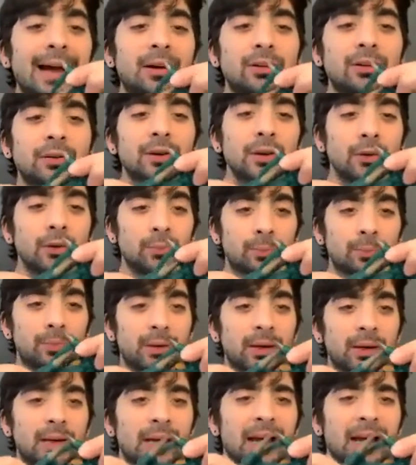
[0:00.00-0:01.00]
loop.
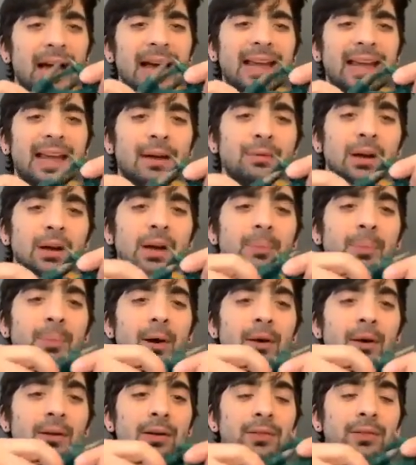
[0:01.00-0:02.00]
I can't really
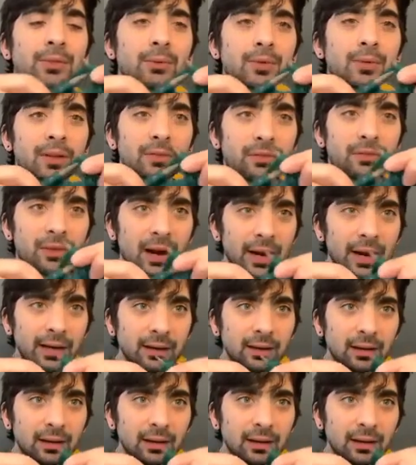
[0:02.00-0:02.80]
purl it through the front.